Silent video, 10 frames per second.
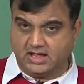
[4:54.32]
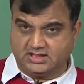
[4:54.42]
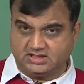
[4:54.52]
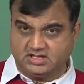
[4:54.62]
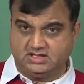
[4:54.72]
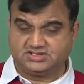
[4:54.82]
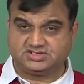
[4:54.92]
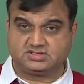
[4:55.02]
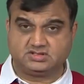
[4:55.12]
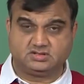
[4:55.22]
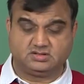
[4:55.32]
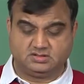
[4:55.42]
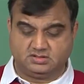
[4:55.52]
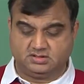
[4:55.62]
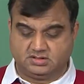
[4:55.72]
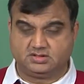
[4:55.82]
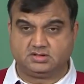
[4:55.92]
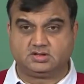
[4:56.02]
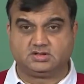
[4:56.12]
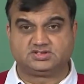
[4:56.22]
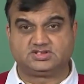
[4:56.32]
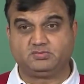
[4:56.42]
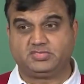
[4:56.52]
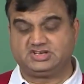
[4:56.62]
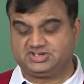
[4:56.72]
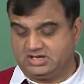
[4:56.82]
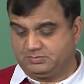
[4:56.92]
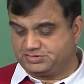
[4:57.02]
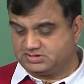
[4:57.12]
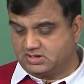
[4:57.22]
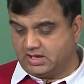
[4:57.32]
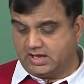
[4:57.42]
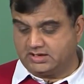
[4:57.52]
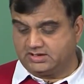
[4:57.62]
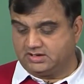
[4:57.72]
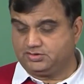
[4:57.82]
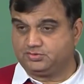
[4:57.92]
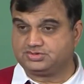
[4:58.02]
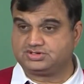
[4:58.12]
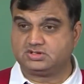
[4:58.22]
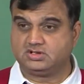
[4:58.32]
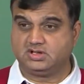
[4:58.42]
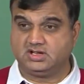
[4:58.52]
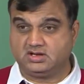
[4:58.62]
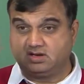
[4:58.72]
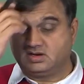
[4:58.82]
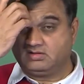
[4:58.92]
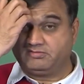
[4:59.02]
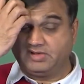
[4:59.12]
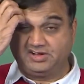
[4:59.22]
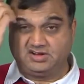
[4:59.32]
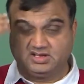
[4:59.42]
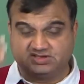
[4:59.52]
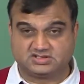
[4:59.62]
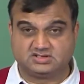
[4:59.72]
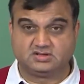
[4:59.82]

and these simple shapes are then used in factories